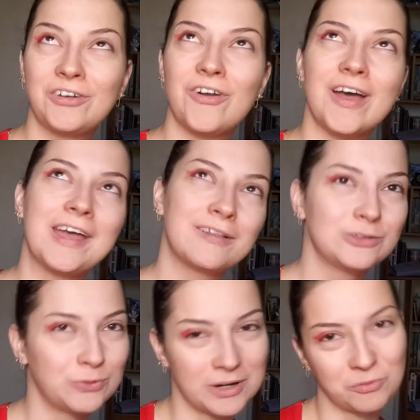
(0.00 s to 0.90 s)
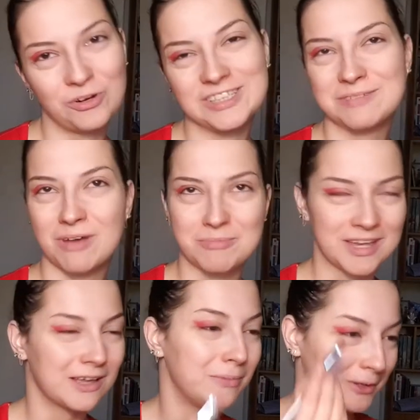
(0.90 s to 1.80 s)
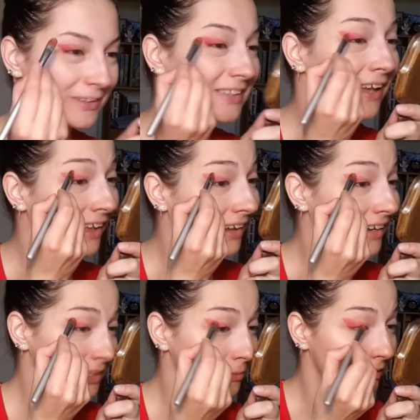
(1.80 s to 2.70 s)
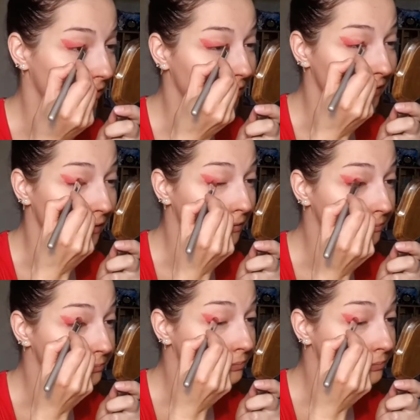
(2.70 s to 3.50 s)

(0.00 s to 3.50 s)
triangles when I'm creating my makeup looks let's put it like that